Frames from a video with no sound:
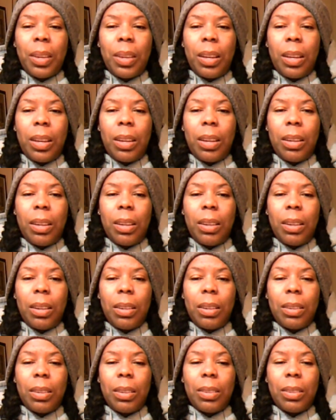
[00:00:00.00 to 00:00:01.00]

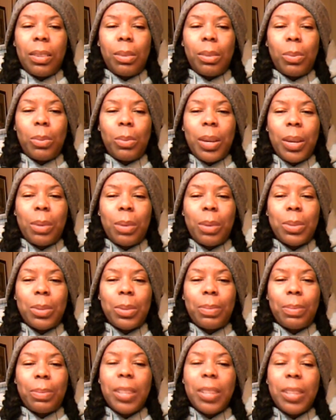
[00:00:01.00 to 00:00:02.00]
What
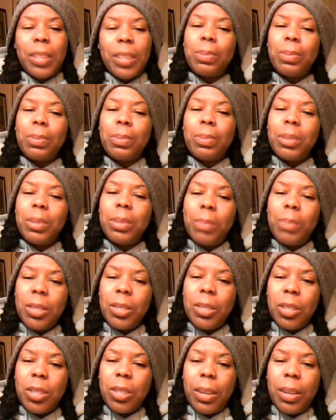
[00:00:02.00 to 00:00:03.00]
else? That's pretty
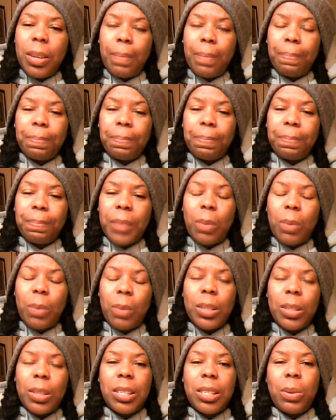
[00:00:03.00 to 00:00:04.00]
much it. I
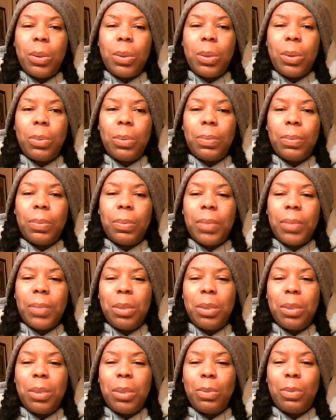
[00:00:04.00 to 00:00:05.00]
want to tell you,
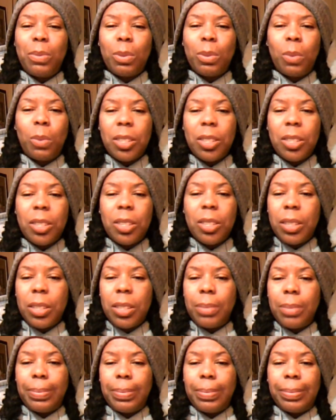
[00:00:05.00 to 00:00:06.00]
thank you for
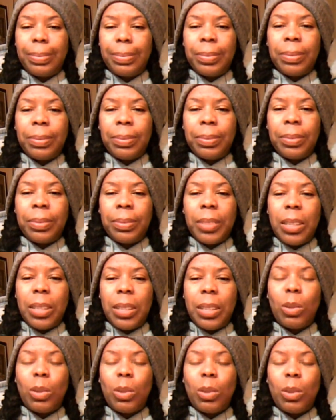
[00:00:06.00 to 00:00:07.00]
watching.
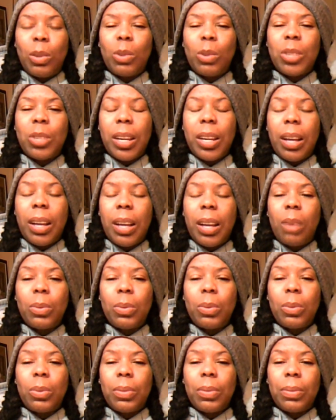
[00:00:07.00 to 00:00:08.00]
Go check
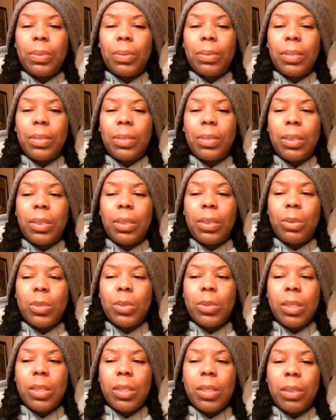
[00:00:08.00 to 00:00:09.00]
out
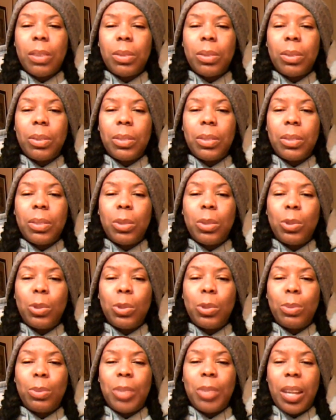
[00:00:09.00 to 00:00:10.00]
those other
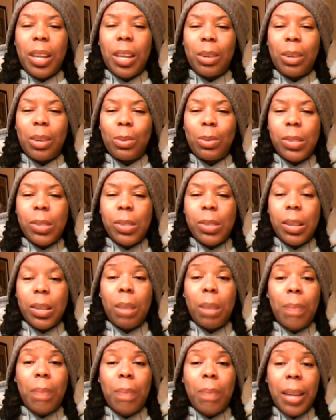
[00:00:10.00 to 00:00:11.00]
YouTube channels.
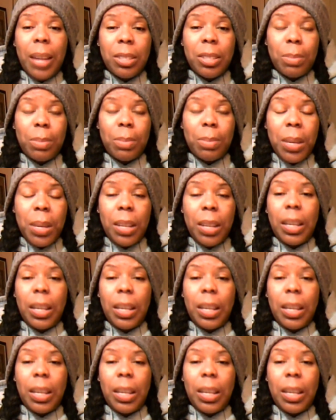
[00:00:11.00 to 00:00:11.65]
Come back to me.